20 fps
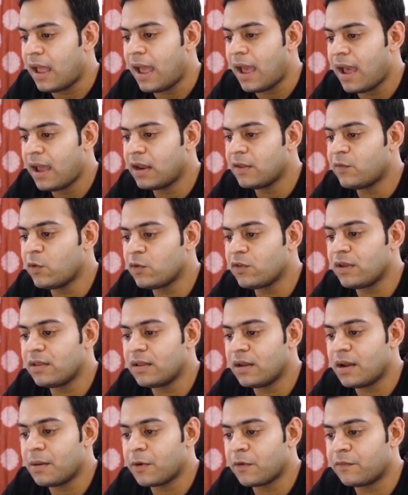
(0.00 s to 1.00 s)
And if you see
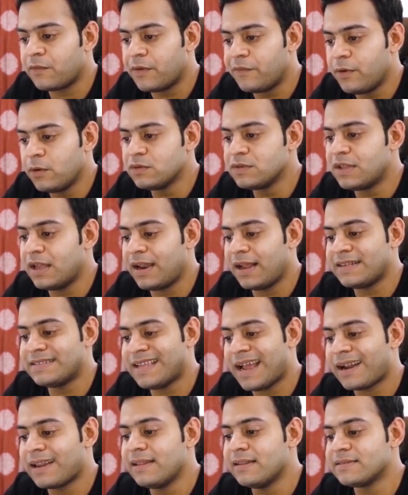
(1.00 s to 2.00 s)
the number of reviews, they're
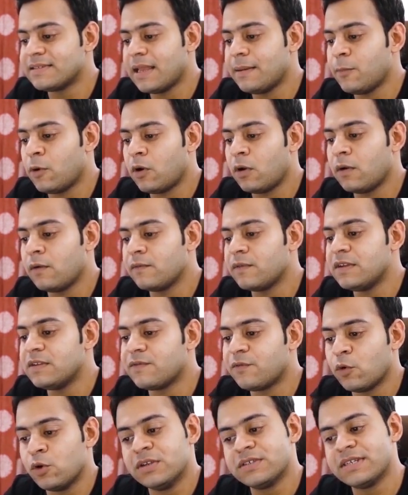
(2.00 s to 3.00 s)
exactly the same on all of
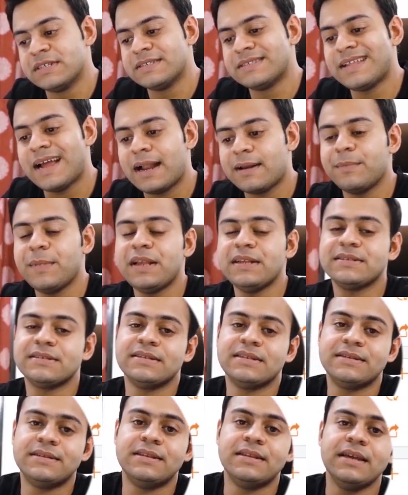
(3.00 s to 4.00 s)
these 4 listings. That
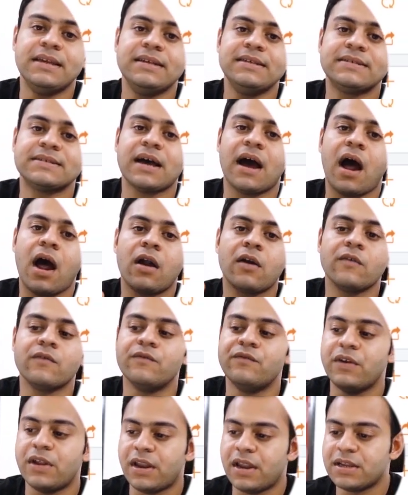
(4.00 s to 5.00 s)
means these are
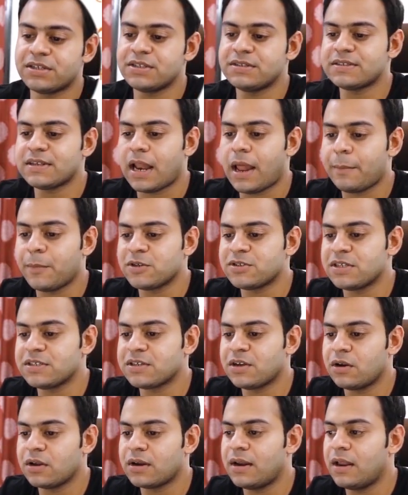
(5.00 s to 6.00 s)
variations, and I'm
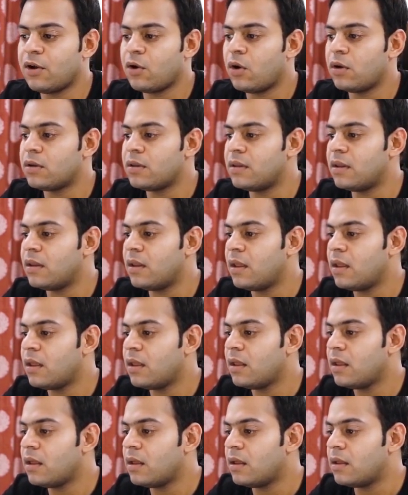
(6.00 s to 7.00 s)
just going to click on
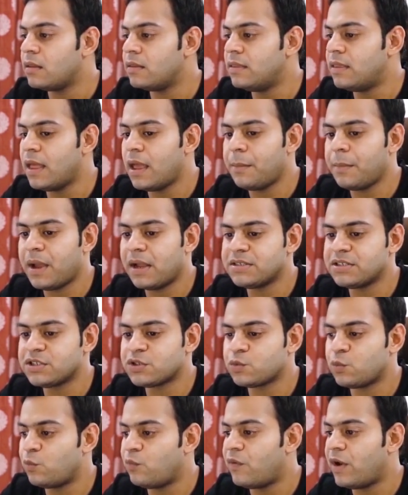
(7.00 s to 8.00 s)
them and
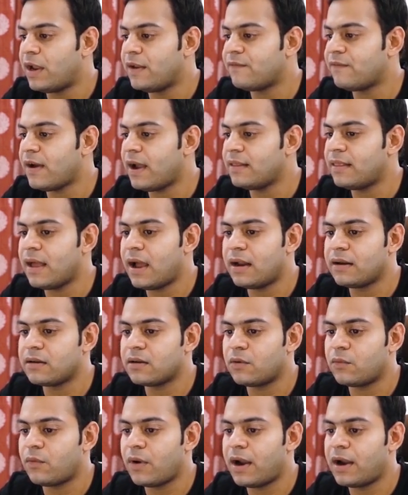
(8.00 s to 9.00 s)
just verify
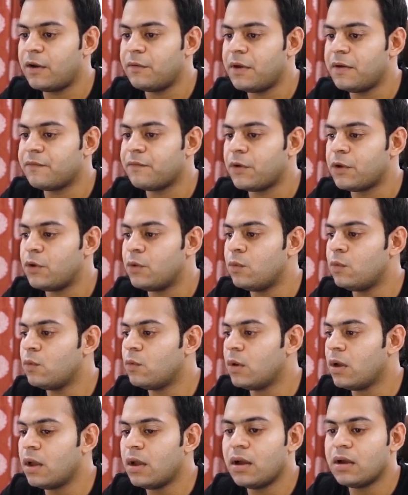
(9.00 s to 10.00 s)
that right away for
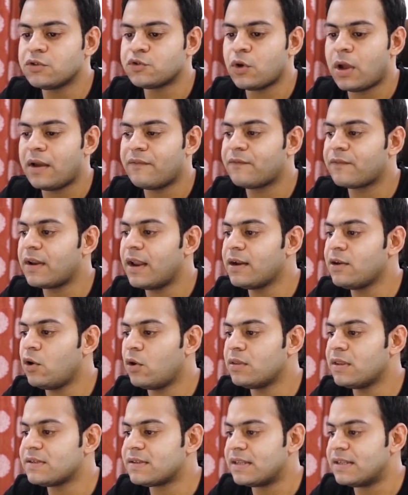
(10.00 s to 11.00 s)
you. So I've clicked
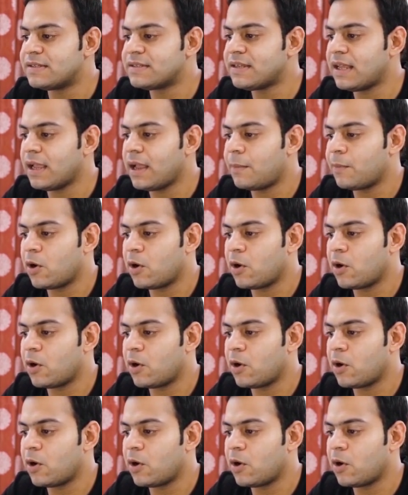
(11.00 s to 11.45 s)
on this listing.